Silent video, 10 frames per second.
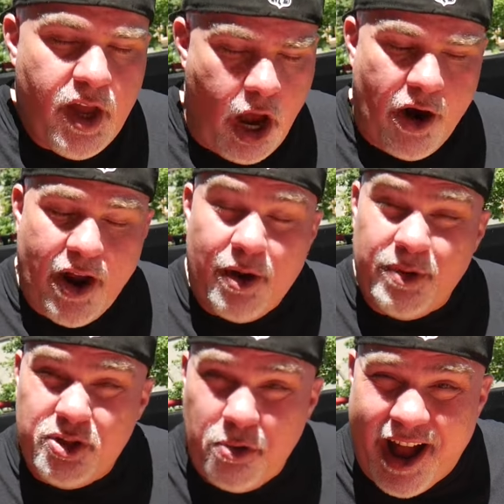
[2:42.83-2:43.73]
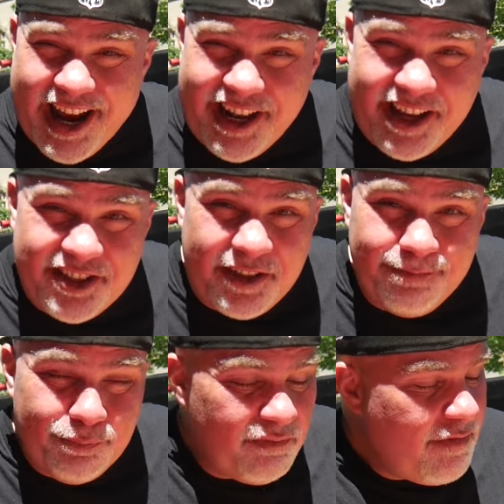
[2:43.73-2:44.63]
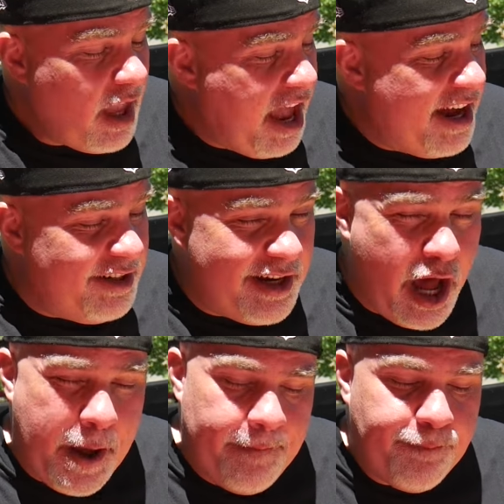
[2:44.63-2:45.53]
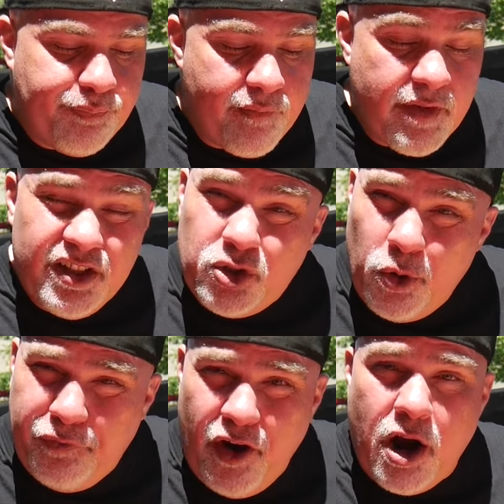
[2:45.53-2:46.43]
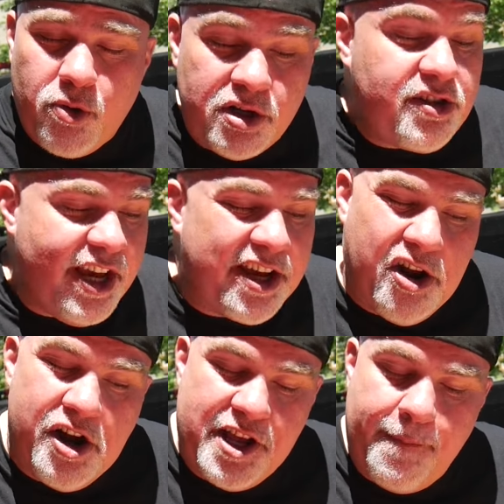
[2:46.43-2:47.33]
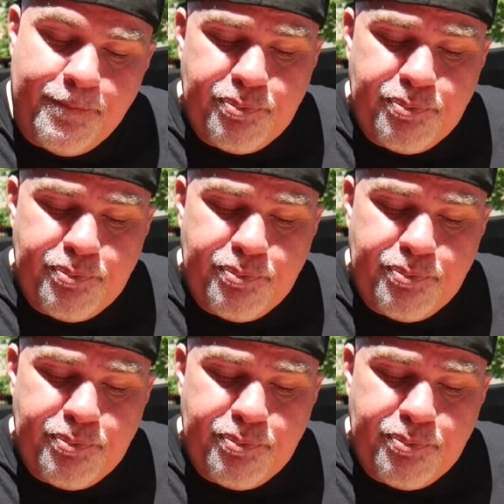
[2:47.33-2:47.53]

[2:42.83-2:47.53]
All right, we tried it, and so far we're digging on it.